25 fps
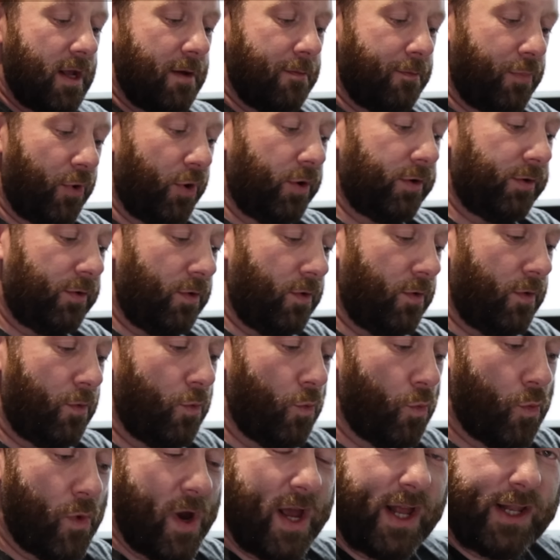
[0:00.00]
But
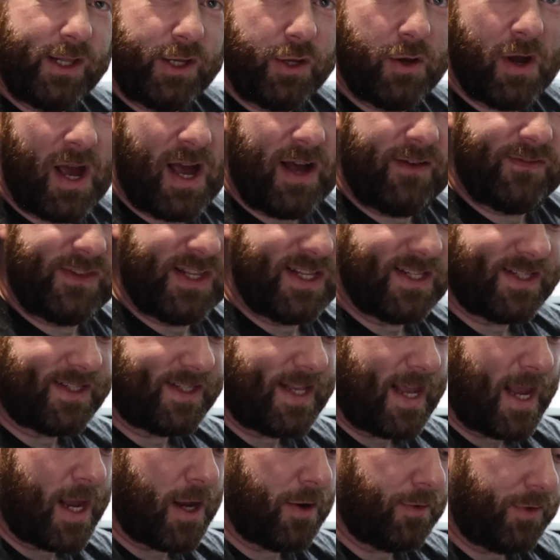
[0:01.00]
when you have this
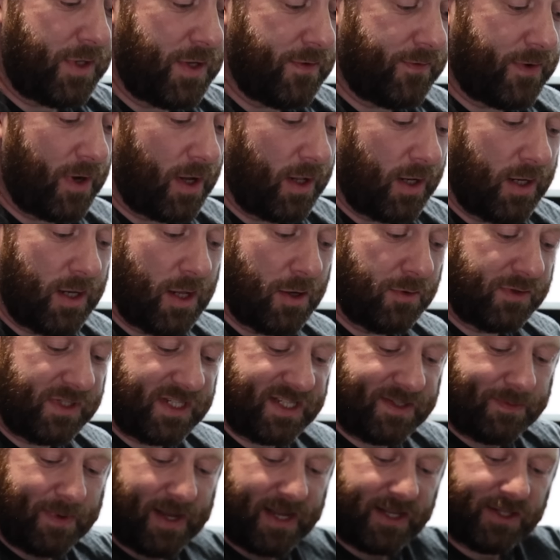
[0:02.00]
down, you've got loads of
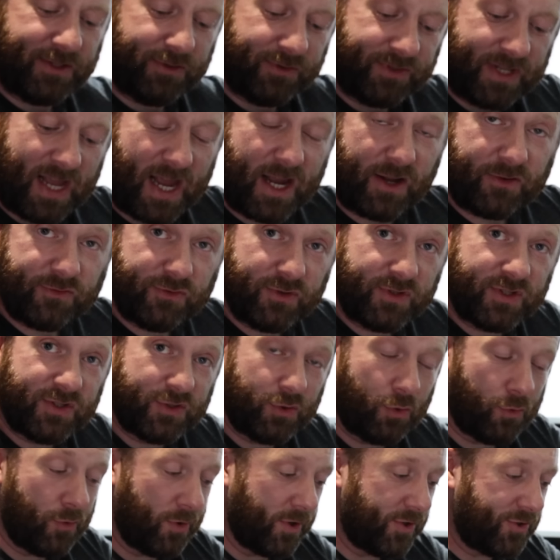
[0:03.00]
space. There's extra
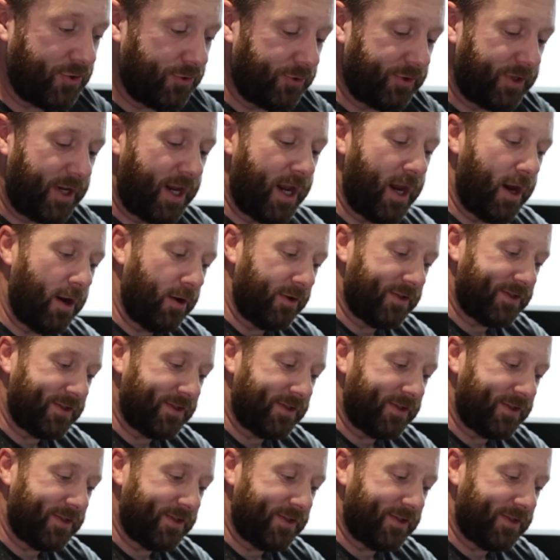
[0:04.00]
storage under here.